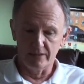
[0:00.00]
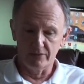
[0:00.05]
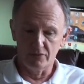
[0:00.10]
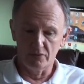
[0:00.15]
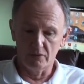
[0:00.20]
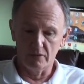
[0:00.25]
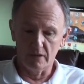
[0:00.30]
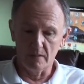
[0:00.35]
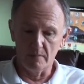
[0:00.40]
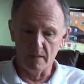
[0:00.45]

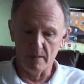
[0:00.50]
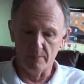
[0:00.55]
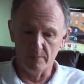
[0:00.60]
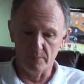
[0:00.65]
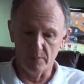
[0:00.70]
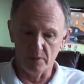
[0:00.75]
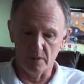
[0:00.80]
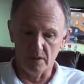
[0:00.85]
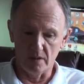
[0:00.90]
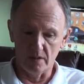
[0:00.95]
do come
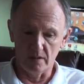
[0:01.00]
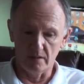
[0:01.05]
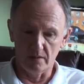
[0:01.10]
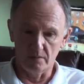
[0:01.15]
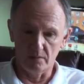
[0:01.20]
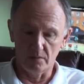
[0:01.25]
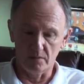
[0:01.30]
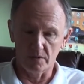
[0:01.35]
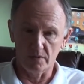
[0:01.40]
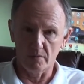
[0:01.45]
up
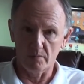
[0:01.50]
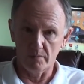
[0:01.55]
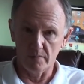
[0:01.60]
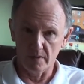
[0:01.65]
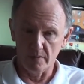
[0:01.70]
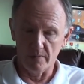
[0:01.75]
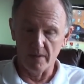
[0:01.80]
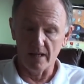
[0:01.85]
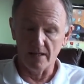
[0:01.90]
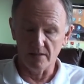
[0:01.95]
with
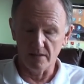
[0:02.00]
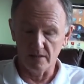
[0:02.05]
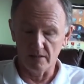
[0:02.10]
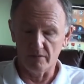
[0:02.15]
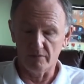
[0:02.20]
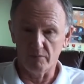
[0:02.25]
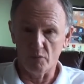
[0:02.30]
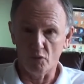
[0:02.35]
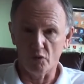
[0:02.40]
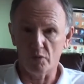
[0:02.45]
the passing
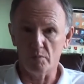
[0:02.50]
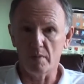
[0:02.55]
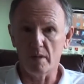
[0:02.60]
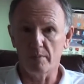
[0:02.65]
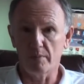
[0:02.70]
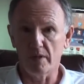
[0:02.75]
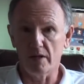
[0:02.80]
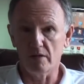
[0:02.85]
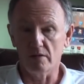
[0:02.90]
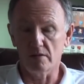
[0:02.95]
of both my
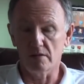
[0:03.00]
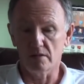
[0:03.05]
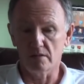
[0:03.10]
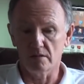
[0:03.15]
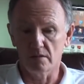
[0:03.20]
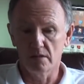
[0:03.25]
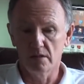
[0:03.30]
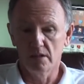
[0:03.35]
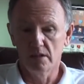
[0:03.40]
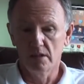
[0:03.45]

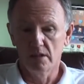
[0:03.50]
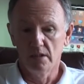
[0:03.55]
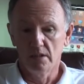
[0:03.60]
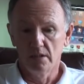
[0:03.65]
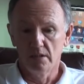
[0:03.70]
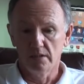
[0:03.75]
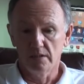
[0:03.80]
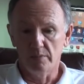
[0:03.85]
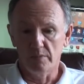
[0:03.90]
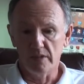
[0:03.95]
parents,
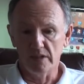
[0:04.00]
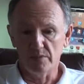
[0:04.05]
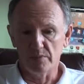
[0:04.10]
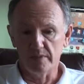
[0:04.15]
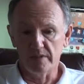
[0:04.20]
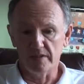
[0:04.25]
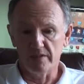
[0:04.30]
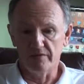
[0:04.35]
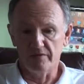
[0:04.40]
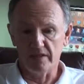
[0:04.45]
to be
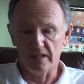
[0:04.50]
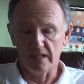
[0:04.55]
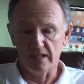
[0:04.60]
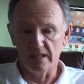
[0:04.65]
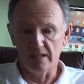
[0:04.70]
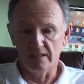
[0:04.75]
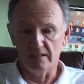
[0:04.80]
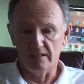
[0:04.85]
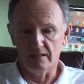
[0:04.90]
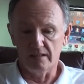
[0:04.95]
specific,
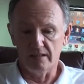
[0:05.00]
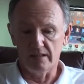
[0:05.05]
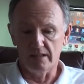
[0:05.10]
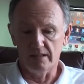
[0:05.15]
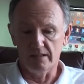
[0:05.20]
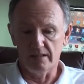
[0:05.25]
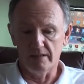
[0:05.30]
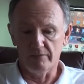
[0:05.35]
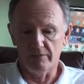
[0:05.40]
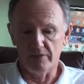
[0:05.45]
and
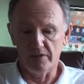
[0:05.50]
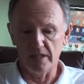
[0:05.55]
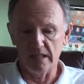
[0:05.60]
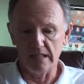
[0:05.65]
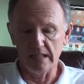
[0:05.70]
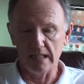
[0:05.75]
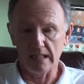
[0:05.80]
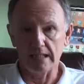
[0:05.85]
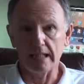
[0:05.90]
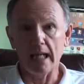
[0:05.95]

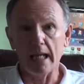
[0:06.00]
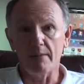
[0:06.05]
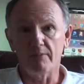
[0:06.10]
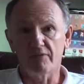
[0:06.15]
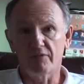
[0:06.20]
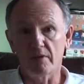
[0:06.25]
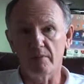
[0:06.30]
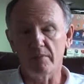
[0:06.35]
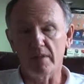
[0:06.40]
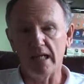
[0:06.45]
everything that came
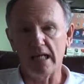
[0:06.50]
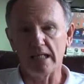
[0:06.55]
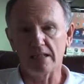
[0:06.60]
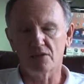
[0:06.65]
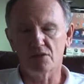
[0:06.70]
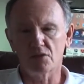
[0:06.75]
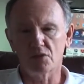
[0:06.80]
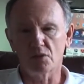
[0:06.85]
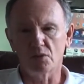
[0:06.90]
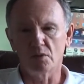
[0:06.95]
from
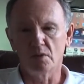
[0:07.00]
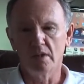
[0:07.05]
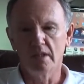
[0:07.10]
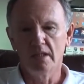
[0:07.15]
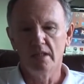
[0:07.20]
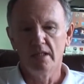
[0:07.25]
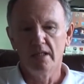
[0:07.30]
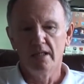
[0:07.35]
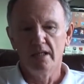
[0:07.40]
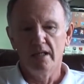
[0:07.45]
that. So
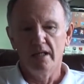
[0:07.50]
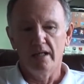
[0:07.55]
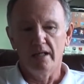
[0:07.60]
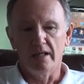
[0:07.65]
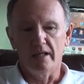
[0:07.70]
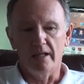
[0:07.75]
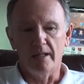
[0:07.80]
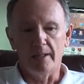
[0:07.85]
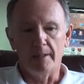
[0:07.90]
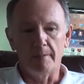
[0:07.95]

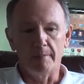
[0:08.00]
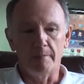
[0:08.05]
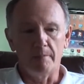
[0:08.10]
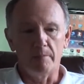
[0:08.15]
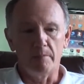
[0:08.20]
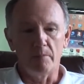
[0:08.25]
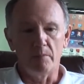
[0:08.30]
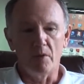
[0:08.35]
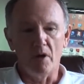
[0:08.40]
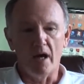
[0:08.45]

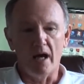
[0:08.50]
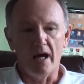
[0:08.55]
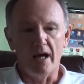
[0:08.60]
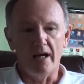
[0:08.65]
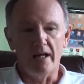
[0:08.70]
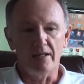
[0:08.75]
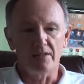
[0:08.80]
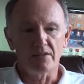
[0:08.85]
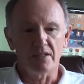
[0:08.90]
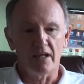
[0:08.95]

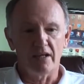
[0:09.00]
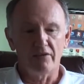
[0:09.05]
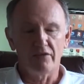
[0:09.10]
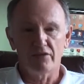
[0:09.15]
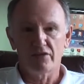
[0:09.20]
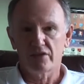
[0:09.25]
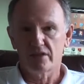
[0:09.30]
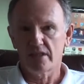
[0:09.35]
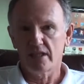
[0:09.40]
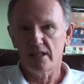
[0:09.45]
as I've
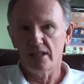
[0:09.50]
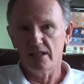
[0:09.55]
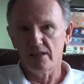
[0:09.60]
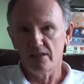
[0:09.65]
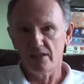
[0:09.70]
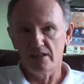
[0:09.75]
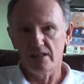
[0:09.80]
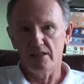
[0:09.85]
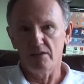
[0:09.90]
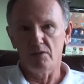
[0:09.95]
said
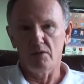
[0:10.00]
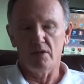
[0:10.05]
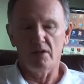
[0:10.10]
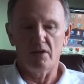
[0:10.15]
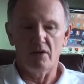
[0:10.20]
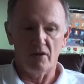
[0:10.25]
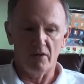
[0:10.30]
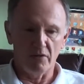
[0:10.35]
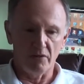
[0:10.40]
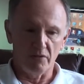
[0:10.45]
in
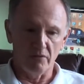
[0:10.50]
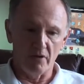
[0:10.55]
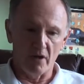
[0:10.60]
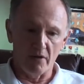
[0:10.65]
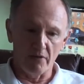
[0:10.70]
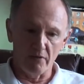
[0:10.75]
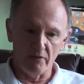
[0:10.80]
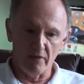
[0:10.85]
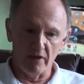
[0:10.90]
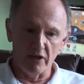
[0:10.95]
the
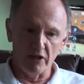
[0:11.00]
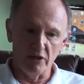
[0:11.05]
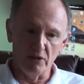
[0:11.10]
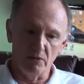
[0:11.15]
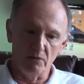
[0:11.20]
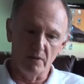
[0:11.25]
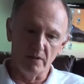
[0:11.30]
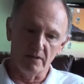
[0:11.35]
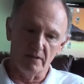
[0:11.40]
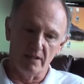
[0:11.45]
other
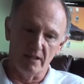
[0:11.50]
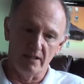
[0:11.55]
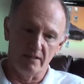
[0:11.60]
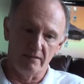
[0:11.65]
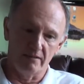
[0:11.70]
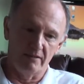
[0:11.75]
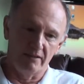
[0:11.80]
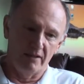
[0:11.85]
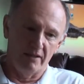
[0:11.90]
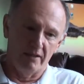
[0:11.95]
video,
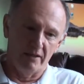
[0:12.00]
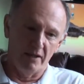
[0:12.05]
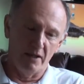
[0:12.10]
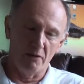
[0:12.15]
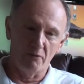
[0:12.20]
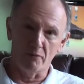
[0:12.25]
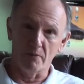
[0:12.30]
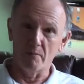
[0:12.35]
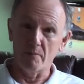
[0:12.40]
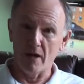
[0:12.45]
and
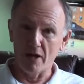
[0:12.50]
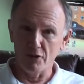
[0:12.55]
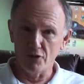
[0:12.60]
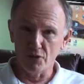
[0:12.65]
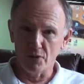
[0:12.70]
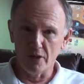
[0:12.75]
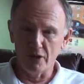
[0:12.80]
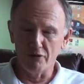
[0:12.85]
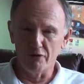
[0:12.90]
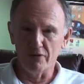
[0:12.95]
I'll remind
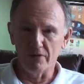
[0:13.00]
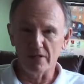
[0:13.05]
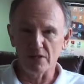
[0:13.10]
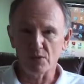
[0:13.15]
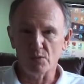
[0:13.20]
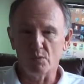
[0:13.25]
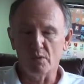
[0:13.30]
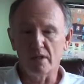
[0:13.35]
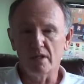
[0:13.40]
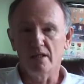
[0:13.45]
you here in
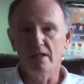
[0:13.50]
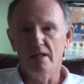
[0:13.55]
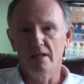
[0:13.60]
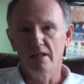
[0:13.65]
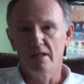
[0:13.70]
this one,